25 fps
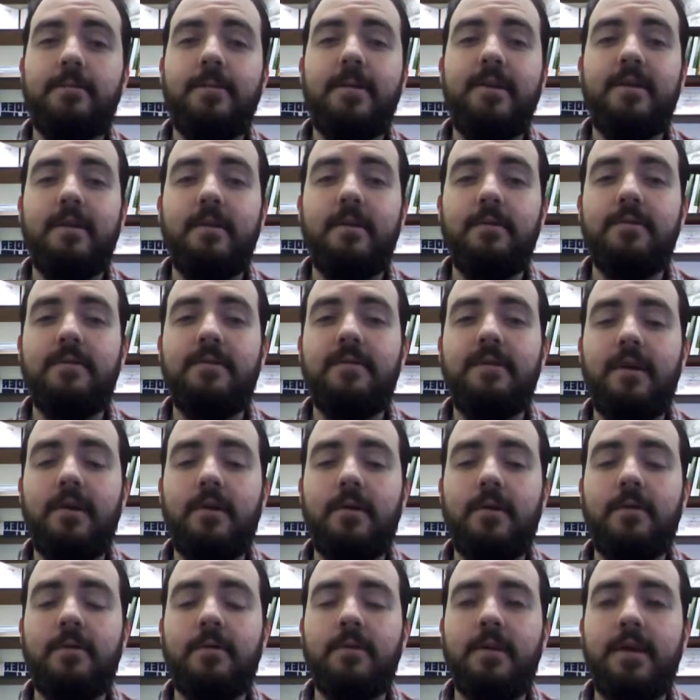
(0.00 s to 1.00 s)
we don't see a
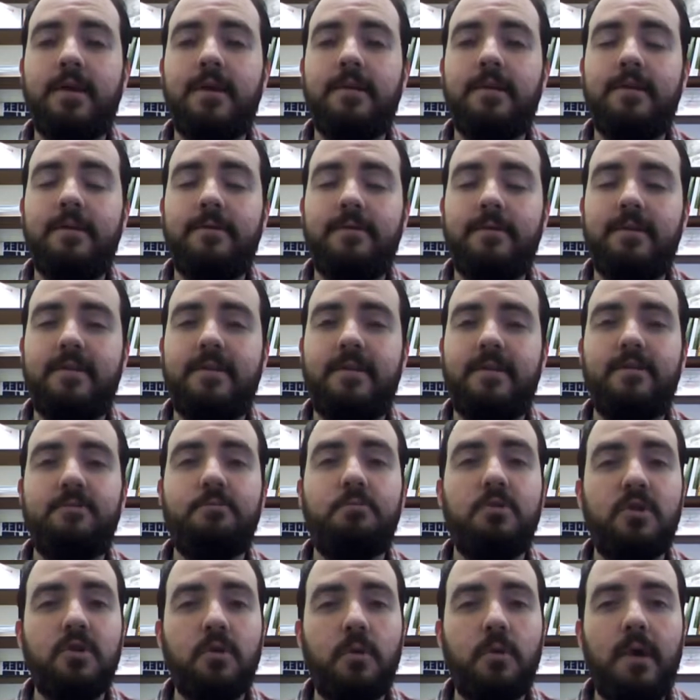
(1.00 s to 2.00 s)
whole lot of differences
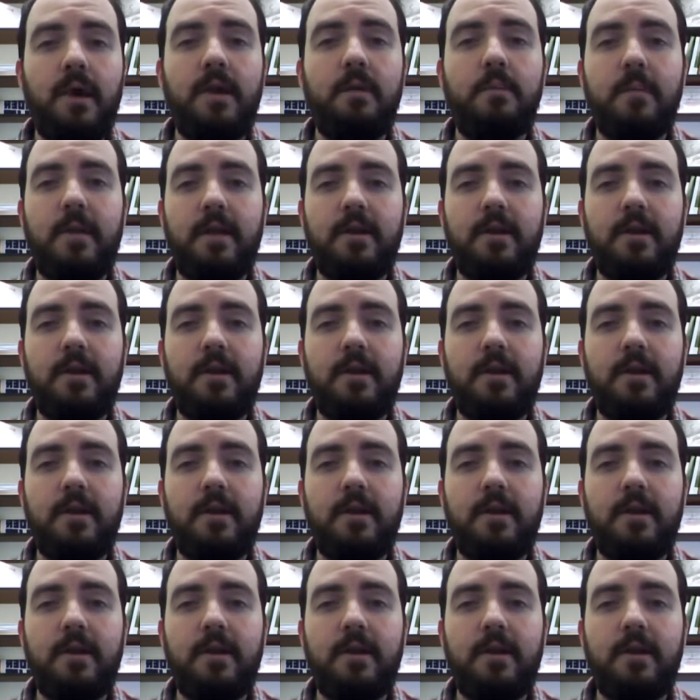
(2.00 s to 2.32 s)
between